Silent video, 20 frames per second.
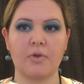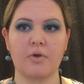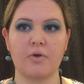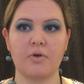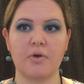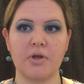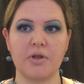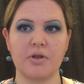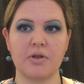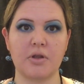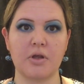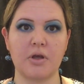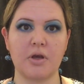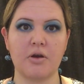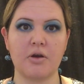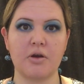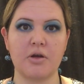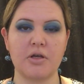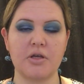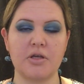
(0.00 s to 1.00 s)
Alright,
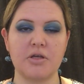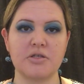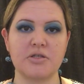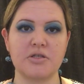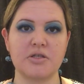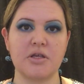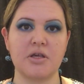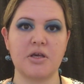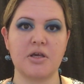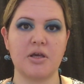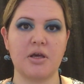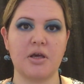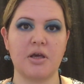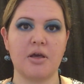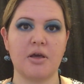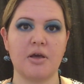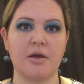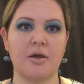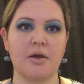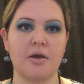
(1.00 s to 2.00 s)
there is the
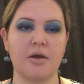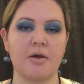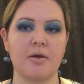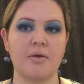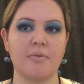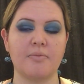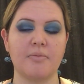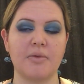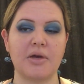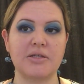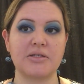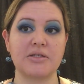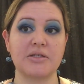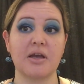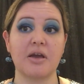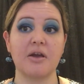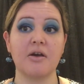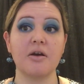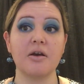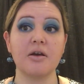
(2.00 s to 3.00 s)

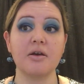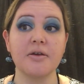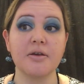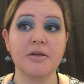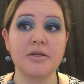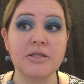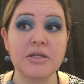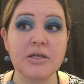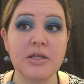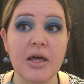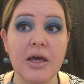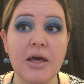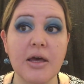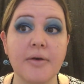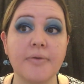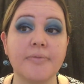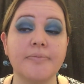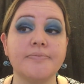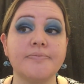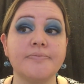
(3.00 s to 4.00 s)
mascara. You see
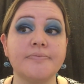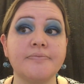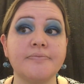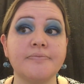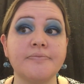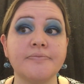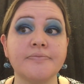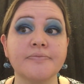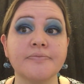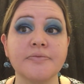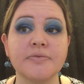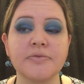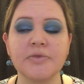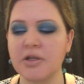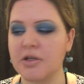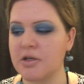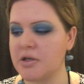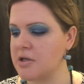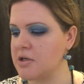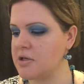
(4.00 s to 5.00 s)
that?
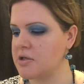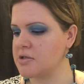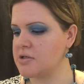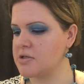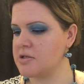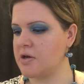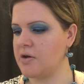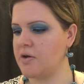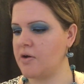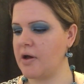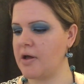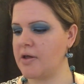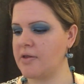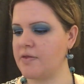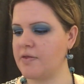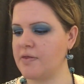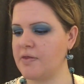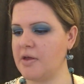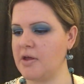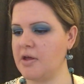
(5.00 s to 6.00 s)
So I
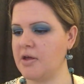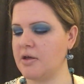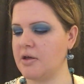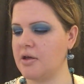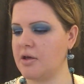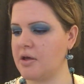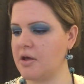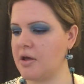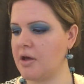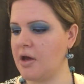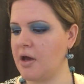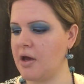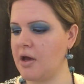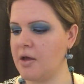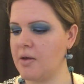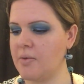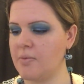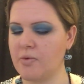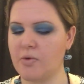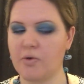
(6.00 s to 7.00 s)
think I
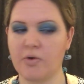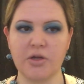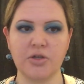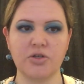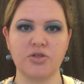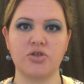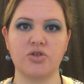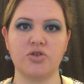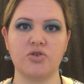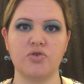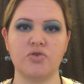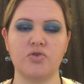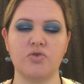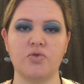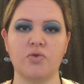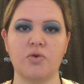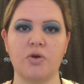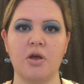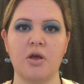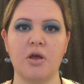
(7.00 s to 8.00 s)
am going
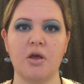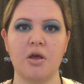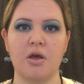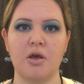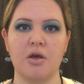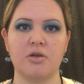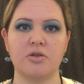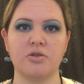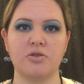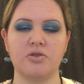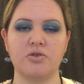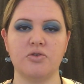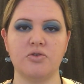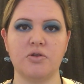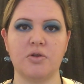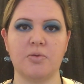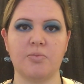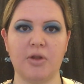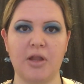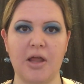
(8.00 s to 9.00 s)
to do
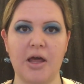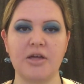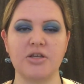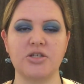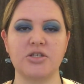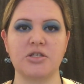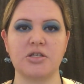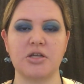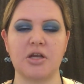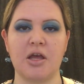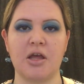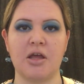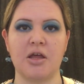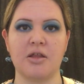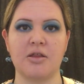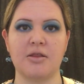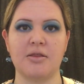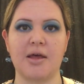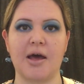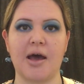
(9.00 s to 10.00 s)
the blush
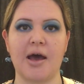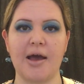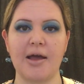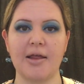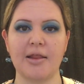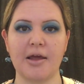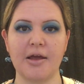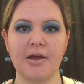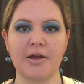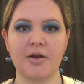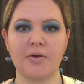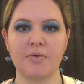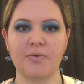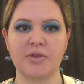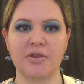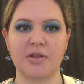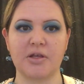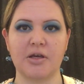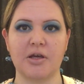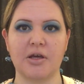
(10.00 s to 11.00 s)
and the highlighter
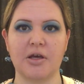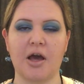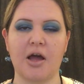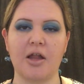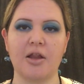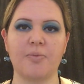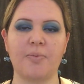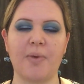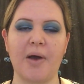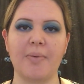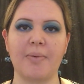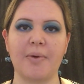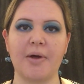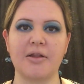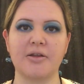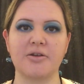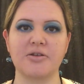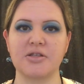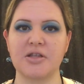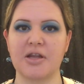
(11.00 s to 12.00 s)
with the ColourPop
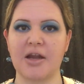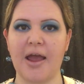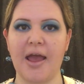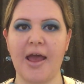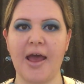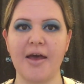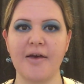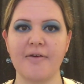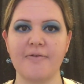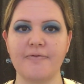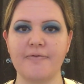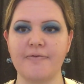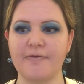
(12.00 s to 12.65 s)
colors that I have.